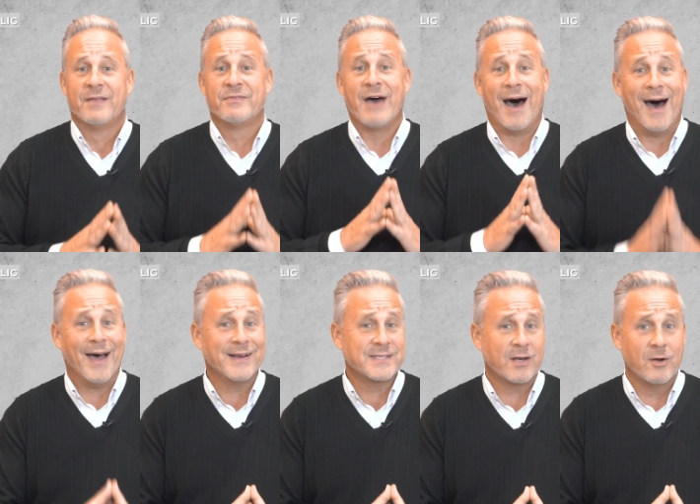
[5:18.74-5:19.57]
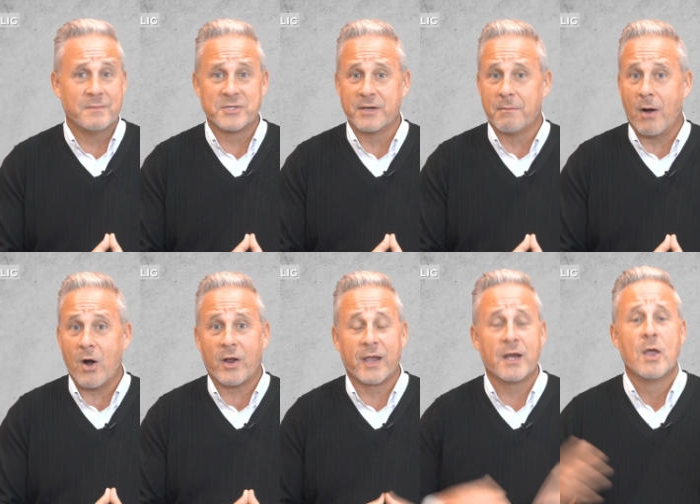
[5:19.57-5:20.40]
The hottest homes on the
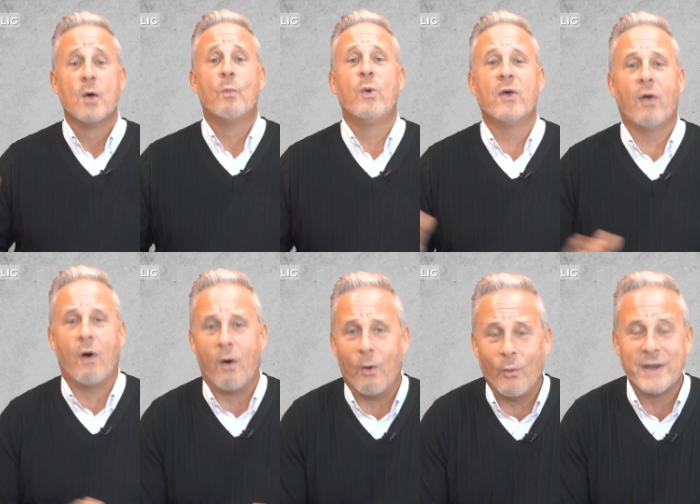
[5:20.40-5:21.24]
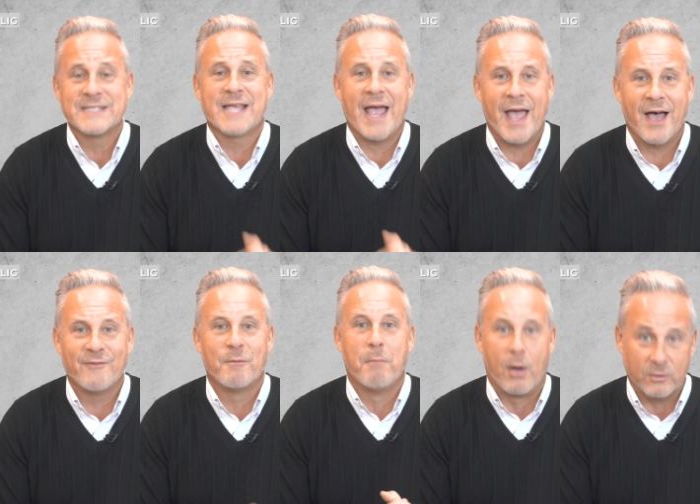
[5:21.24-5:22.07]
market will always
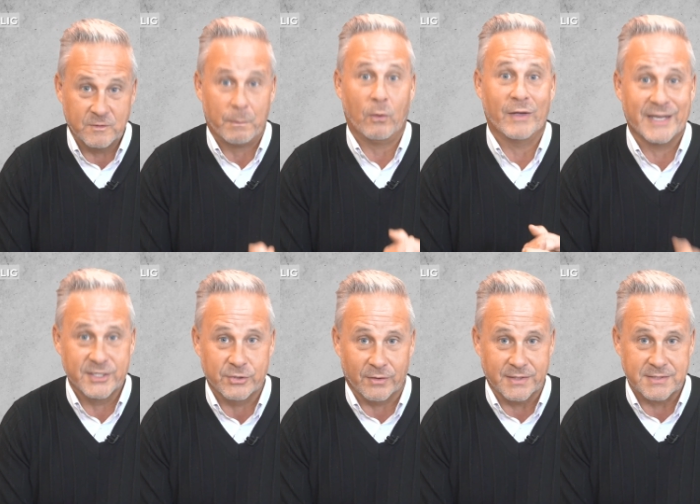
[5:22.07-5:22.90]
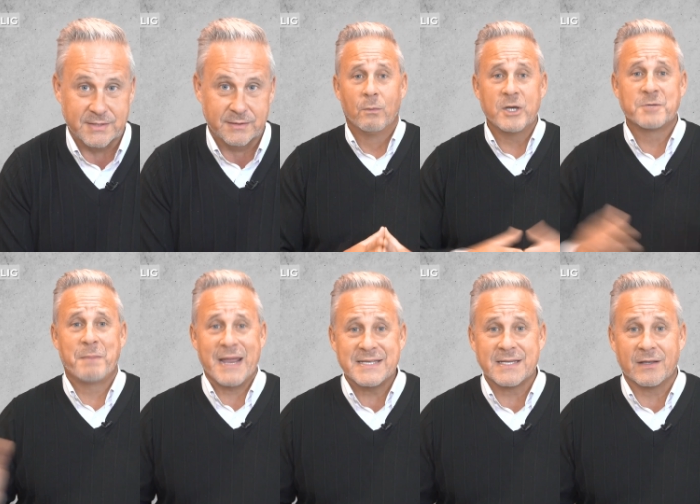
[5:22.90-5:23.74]
have multiple interests, which
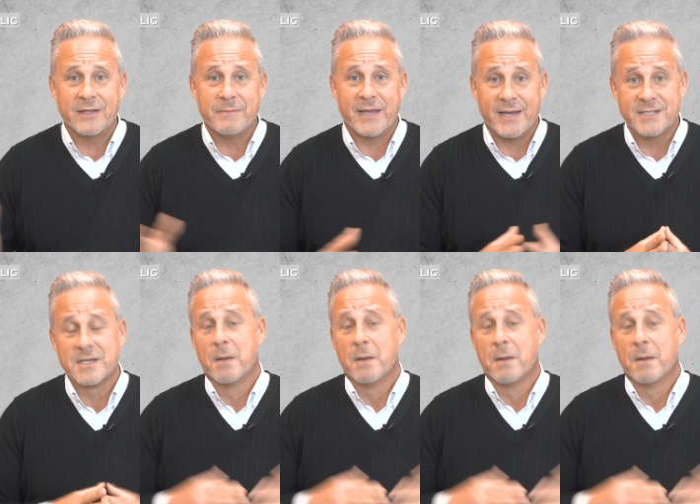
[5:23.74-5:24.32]
basically means